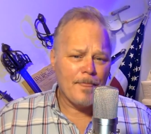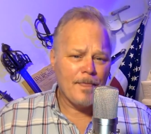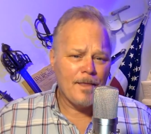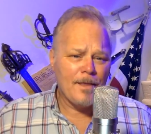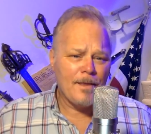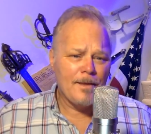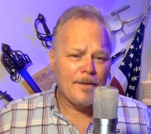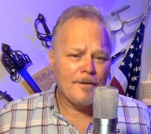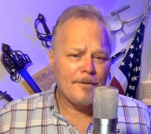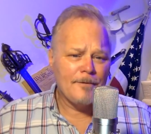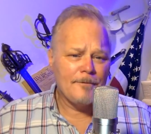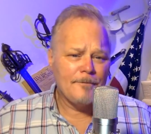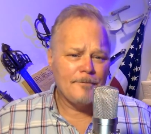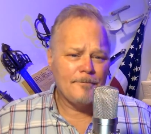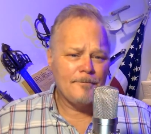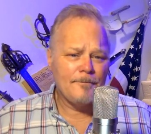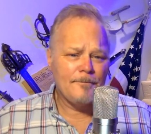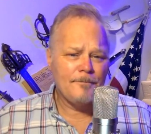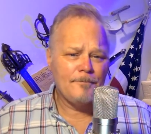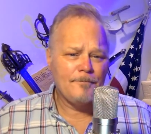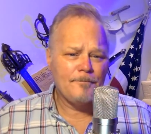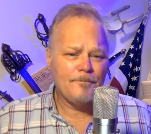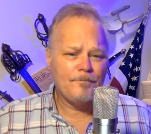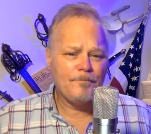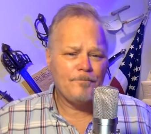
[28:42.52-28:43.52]

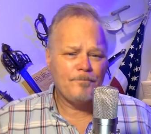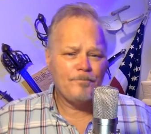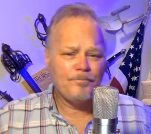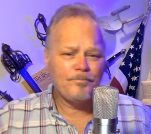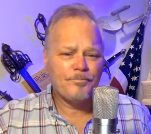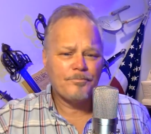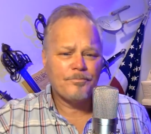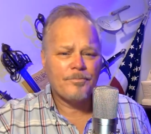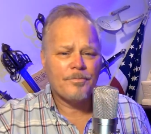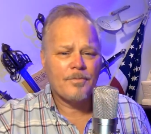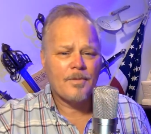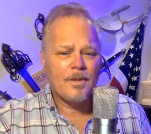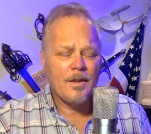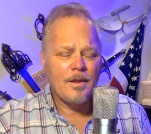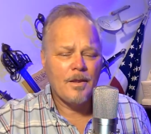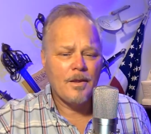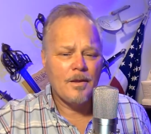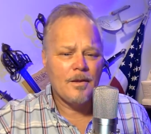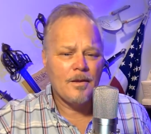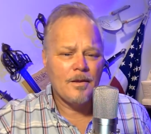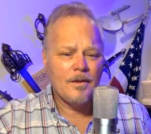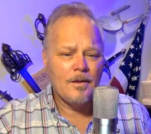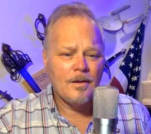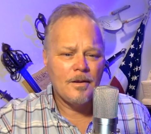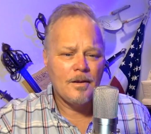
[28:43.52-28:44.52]

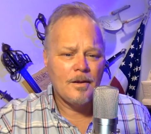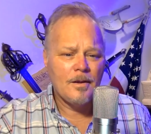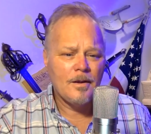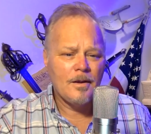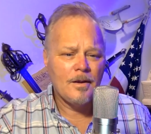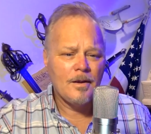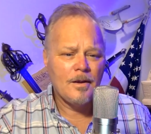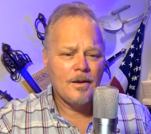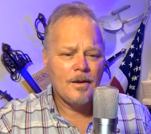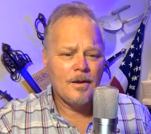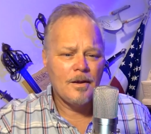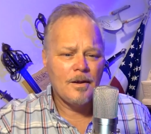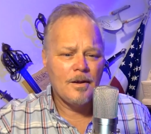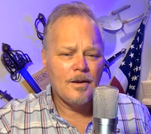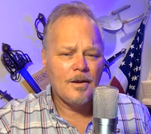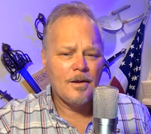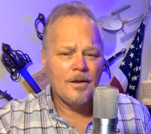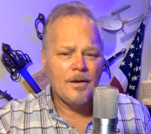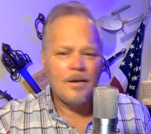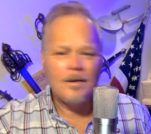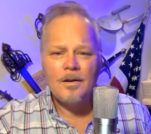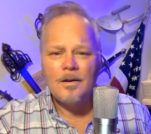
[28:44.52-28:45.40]
Nothing is said.